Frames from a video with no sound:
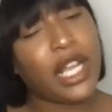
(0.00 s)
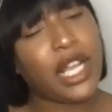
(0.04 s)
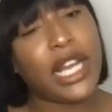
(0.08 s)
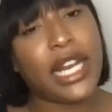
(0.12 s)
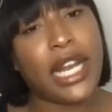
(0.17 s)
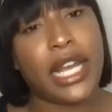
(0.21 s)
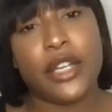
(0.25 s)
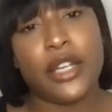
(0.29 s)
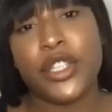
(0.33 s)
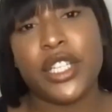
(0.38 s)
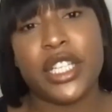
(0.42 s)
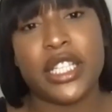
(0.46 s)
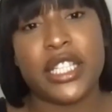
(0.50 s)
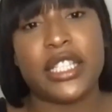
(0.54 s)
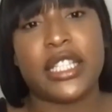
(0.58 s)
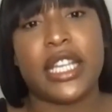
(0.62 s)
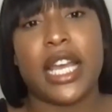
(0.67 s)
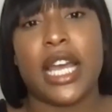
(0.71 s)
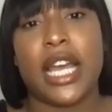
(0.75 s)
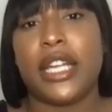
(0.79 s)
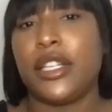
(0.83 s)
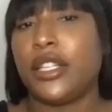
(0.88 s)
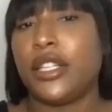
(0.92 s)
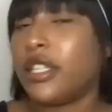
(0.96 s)
And I
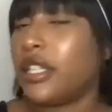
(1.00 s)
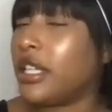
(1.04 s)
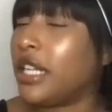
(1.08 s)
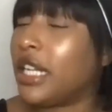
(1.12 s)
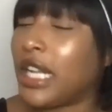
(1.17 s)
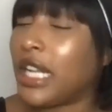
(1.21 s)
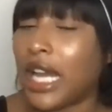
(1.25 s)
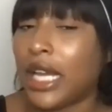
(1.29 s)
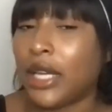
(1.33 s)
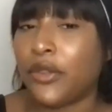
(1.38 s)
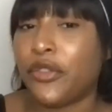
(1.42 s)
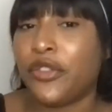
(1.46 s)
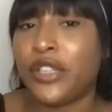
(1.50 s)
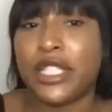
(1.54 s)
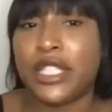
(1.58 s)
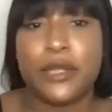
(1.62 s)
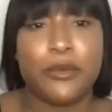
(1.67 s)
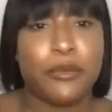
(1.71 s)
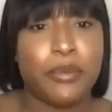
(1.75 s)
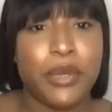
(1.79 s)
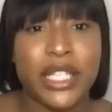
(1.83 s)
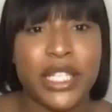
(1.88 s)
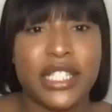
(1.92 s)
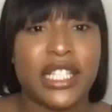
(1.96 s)
understand life
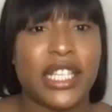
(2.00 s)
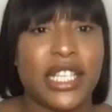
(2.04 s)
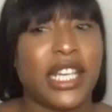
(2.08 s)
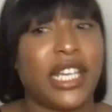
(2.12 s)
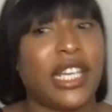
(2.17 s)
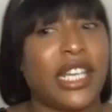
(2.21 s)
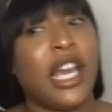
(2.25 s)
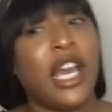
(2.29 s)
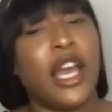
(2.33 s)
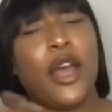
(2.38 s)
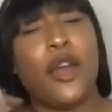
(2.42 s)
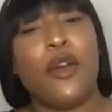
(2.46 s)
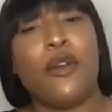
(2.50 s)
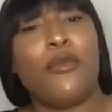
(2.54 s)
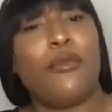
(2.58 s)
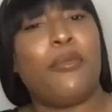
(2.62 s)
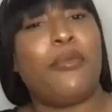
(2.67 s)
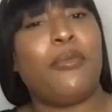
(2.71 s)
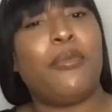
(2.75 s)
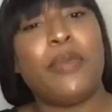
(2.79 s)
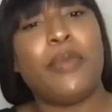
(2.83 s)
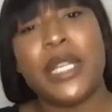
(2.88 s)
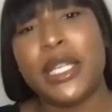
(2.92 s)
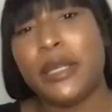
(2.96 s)
is busy,
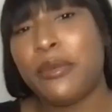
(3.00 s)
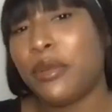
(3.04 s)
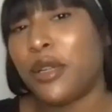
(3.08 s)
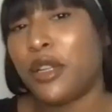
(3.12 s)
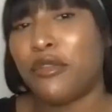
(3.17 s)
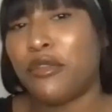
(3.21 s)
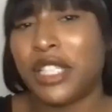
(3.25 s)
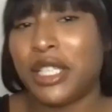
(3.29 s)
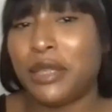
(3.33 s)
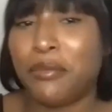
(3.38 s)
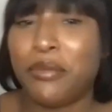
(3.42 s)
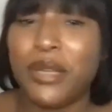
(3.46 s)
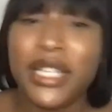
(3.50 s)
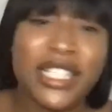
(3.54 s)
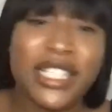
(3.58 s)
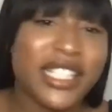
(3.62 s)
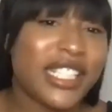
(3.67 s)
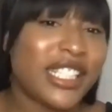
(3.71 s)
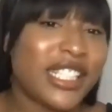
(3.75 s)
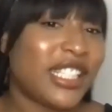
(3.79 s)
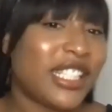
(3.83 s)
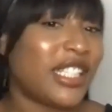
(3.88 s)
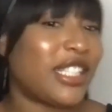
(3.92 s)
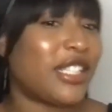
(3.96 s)
people are running
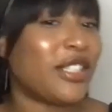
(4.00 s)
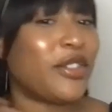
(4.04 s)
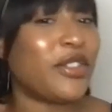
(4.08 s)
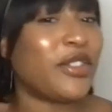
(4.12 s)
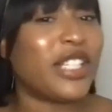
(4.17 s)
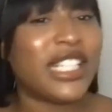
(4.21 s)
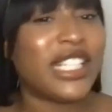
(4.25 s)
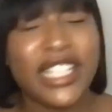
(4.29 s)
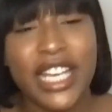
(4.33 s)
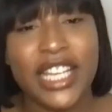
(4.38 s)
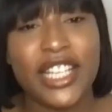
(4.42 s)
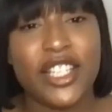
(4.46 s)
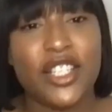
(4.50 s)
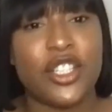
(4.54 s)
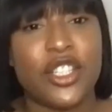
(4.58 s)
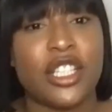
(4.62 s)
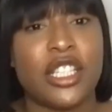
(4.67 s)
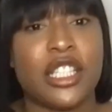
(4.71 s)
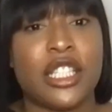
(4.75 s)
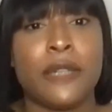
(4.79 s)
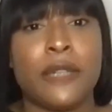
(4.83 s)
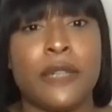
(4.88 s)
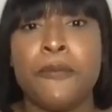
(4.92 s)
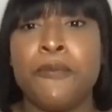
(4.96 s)
businesses and
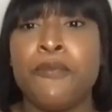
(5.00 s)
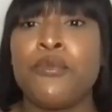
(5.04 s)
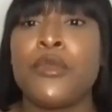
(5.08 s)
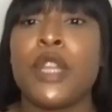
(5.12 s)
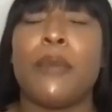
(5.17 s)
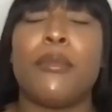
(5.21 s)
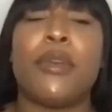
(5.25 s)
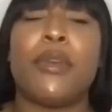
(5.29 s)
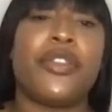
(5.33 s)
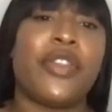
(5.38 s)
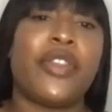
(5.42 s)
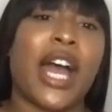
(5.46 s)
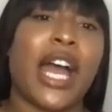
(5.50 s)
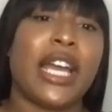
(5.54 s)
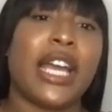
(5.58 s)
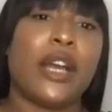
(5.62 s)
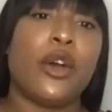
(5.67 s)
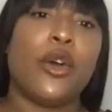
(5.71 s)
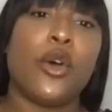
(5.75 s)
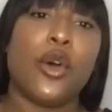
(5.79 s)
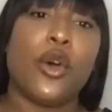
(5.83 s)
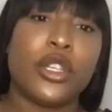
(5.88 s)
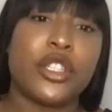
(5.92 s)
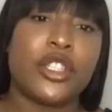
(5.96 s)
organizations, but that
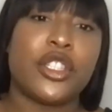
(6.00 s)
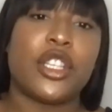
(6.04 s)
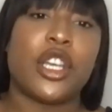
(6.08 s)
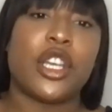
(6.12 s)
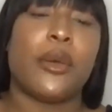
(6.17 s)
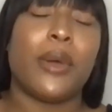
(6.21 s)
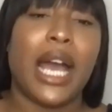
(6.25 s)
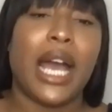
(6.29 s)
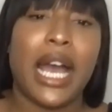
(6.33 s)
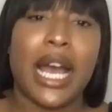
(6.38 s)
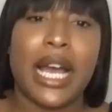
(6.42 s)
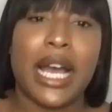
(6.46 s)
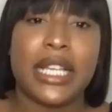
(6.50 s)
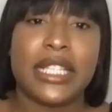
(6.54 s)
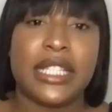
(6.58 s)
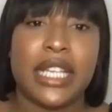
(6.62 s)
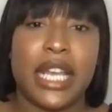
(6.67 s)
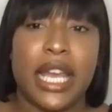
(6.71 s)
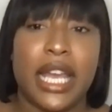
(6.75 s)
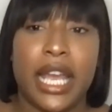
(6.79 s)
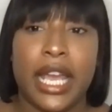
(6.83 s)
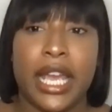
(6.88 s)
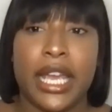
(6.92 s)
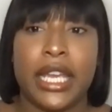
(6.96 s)
also
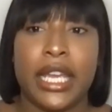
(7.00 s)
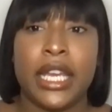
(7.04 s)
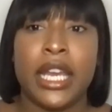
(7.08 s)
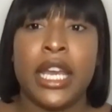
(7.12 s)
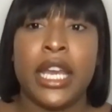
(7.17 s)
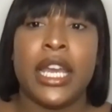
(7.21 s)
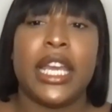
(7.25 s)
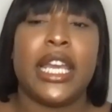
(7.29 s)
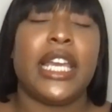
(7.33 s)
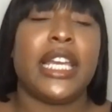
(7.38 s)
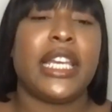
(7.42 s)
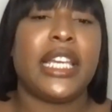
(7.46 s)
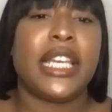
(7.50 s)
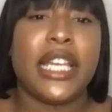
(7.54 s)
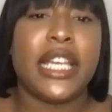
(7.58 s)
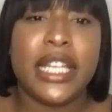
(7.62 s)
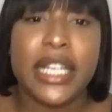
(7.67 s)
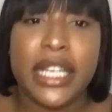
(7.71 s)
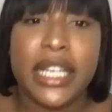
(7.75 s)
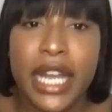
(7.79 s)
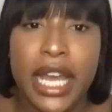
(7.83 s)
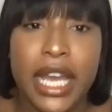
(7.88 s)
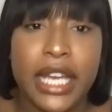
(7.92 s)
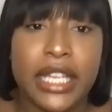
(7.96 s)
it
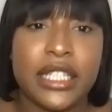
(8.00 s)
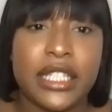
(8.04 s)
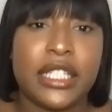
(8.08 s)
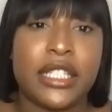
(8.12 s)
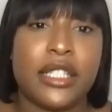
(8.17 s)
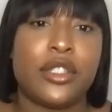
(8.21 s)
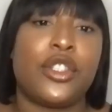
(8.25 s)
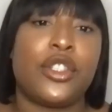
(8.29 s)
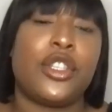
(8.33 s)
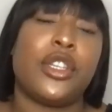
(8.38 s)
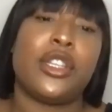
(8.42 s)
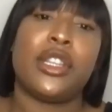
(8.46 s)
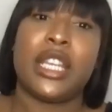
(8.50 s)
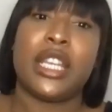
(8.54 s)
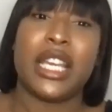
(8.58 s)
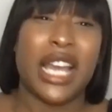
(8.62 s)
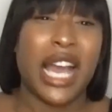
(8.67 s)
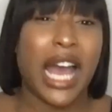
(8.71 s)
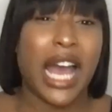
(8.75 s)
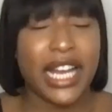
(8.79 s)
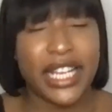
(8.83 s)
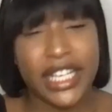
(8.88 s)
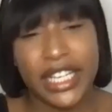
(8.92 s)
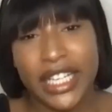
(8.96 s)
connects to
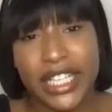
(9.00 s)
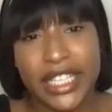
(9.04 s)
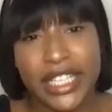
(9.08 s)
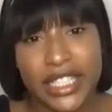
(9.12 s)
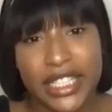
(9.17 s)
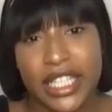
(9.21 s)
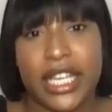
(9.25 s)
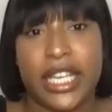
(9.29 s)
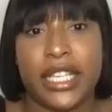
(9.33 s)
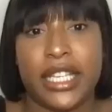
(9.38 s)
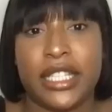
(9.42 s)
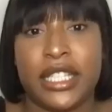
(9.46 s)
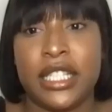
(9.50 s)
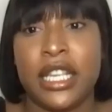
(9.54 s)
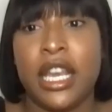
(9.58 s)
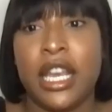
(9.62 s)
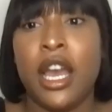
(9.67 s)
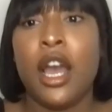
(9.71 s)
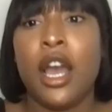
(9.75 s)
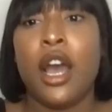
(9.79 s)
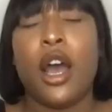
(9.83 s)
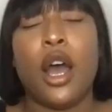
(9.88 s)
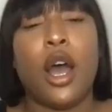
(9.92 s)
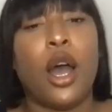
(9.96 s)
the analytics
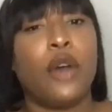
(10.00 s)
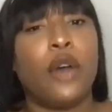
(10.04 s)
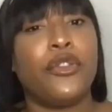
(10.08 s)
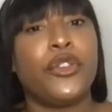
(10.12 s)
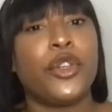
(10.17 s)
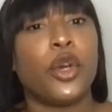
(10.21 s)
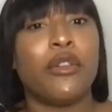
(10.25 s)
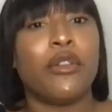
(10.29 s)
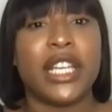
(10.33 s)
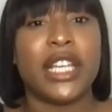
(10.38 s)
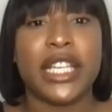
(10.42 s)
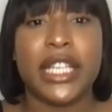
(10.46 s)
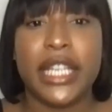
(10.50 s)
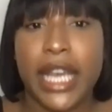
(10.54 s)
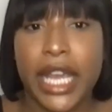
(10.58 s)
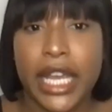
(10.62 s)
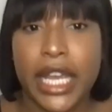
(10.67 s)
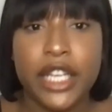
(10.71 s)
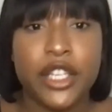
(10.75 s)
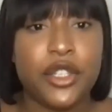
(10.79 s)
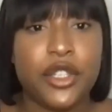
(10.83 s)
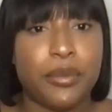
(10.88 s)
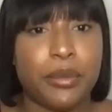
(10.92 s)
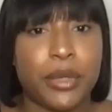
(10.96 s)
of your
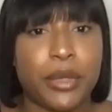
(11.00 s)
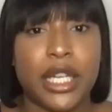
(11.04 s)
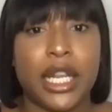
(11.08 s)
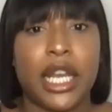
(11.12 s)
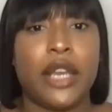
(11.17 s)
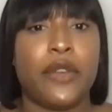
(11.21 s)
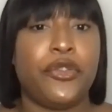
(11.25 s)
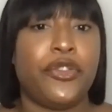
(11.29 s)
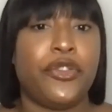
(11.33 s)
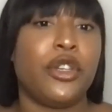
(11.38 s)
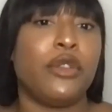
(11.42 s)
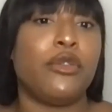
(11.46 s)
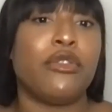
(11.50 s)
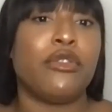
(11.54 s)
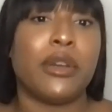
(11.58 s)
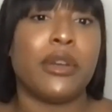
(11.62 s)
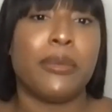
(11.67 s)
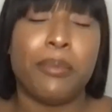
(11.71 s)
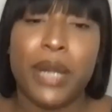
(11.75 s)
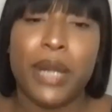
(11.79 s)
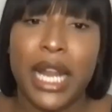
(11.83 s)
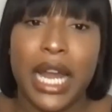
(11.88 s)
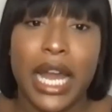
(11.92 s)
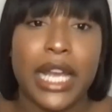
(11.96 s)
engagement if you
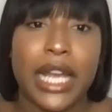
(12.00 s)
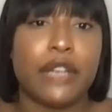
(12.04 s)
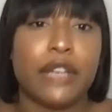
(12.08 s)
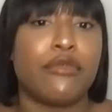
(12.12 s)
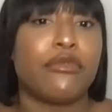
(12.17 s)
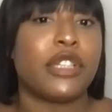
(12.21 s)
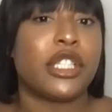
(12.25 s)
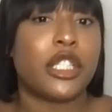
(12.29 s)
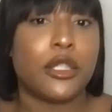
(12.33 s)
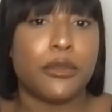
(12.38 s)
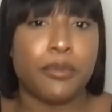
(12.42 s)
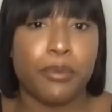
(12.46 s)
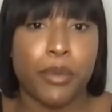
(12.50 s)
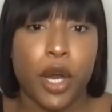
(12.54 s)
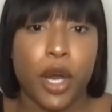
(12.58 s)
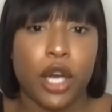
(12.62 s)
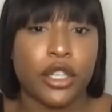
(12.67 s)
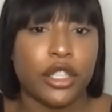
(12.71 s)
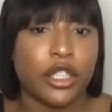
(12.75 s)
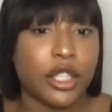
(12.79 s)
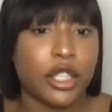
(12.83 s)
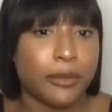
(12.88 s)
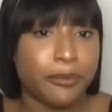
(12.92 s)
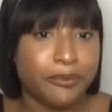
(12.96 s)
reply and
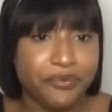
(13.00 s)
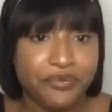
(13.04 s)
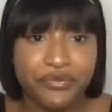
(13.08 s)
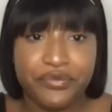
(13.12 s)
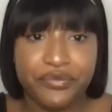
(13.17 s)
respond